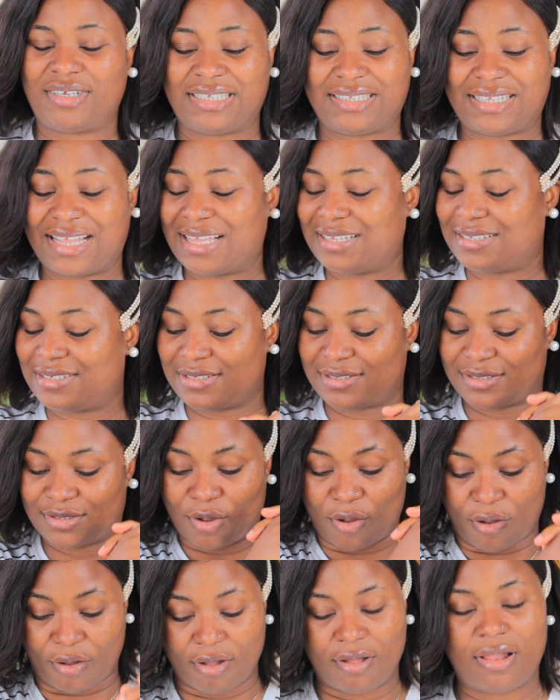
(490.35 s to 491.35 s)
That is
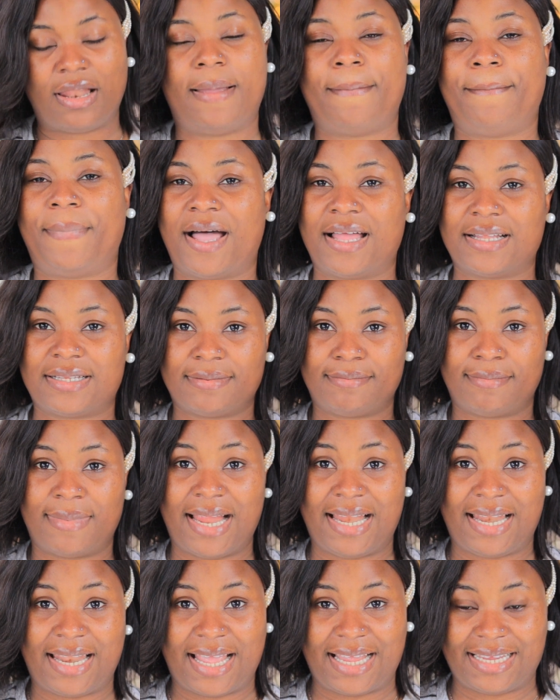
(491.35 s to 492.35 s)
all about
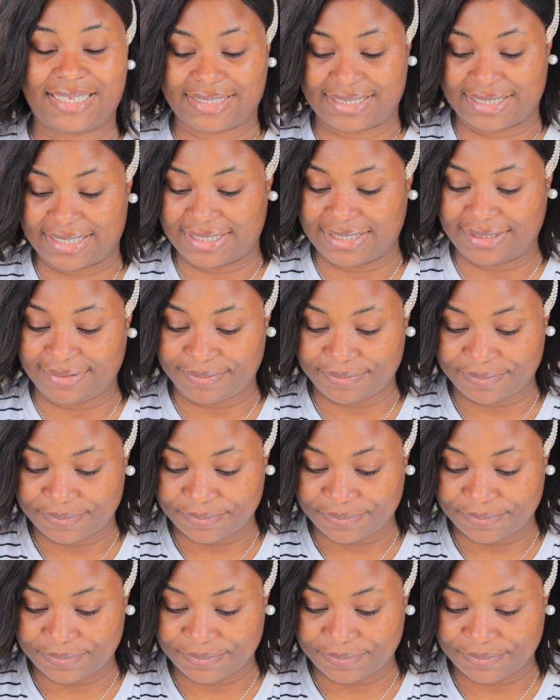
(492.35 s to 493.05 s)
my lighting.